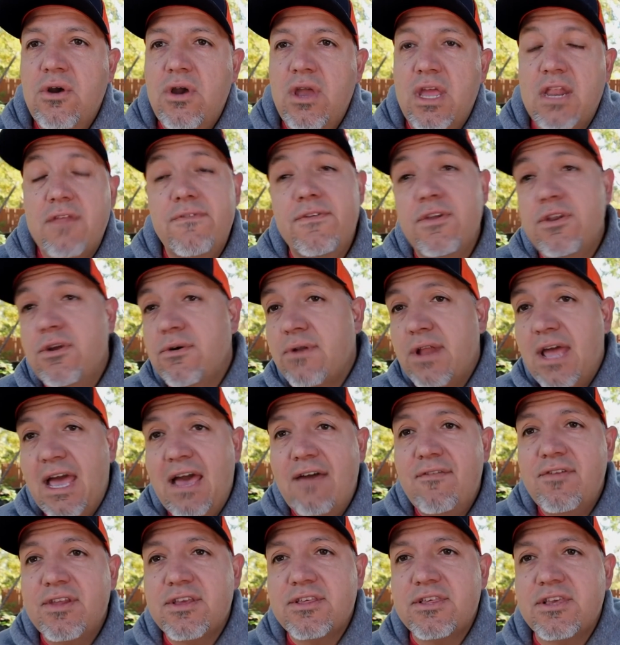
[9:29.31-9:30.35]
And if you don't
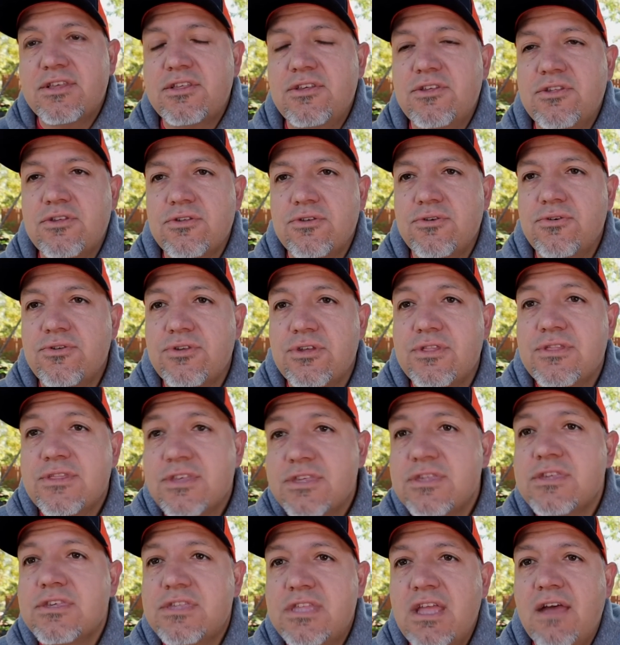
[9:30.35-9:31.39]
have an existing solution,
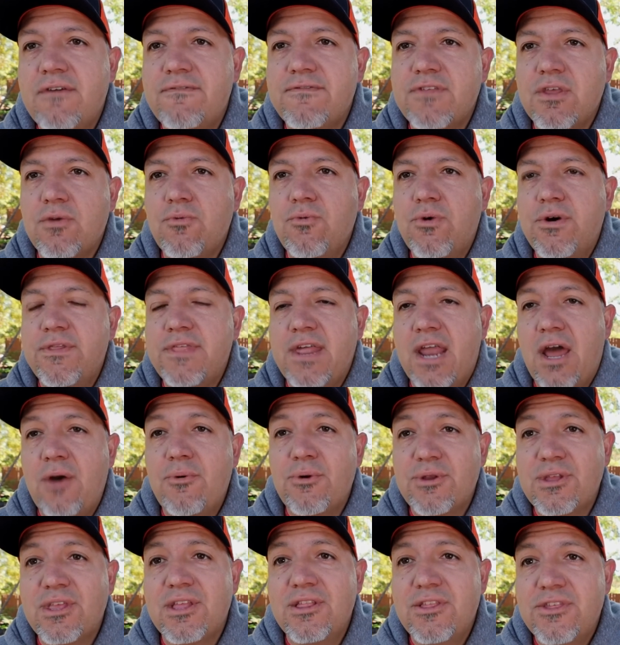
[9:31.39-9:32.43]
this is definitely one that I
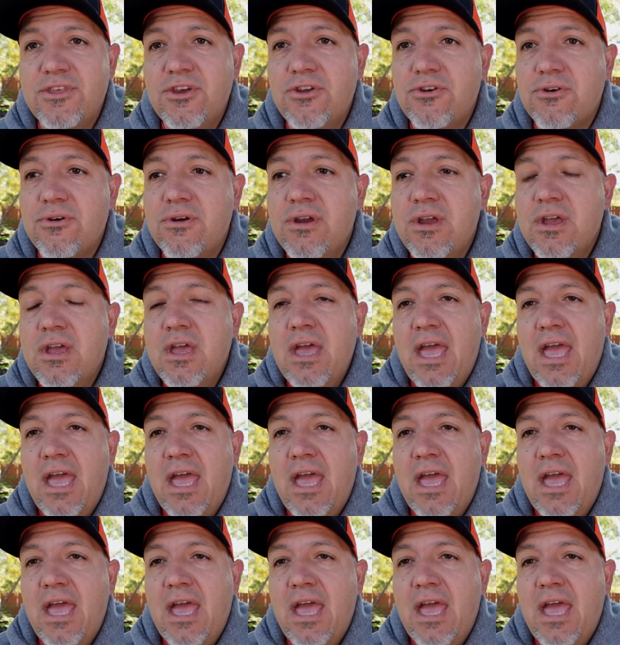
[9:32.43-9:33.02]
would consider,